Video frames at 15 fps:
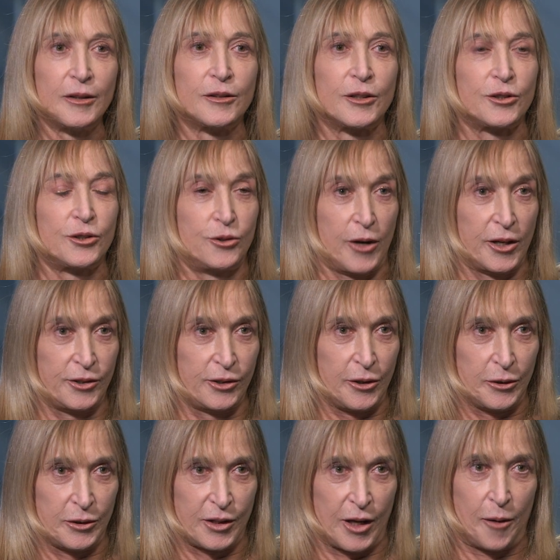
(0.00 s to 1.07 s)
the stress
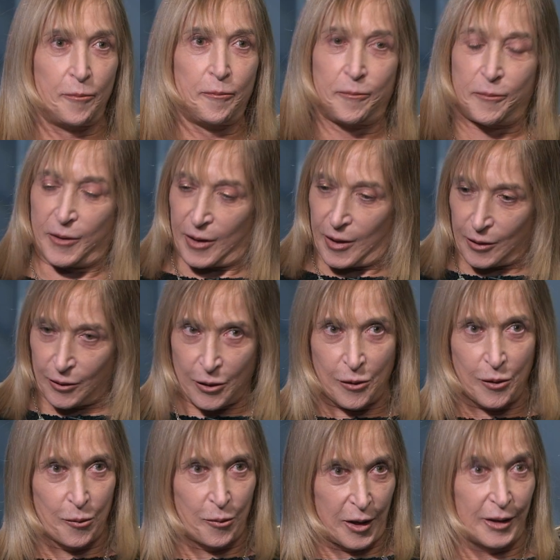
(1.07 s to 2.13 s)
goes up, the
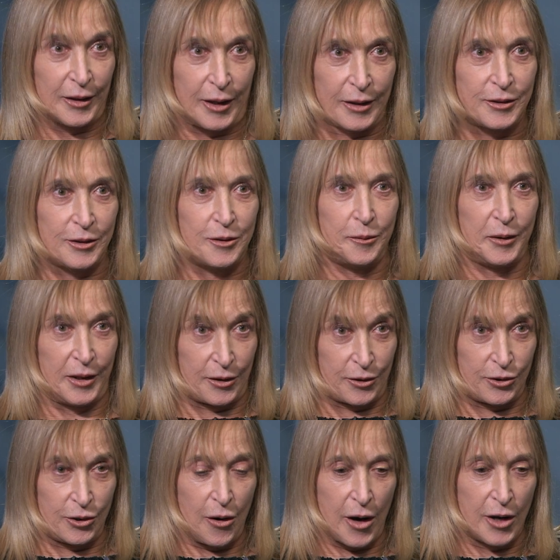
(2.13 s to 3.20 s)
lower brain gets to be in
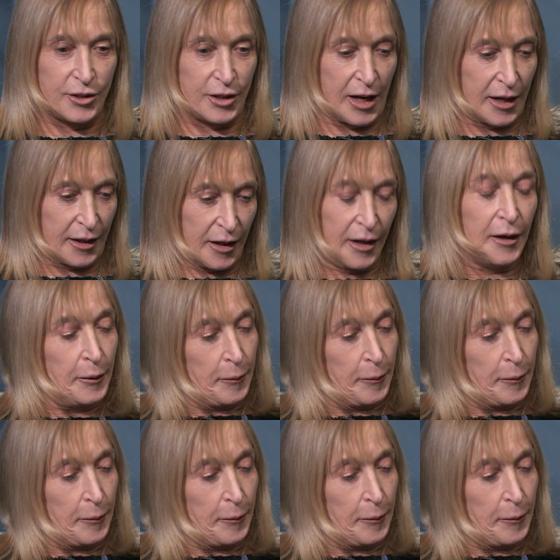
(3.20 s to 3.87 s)
charge, and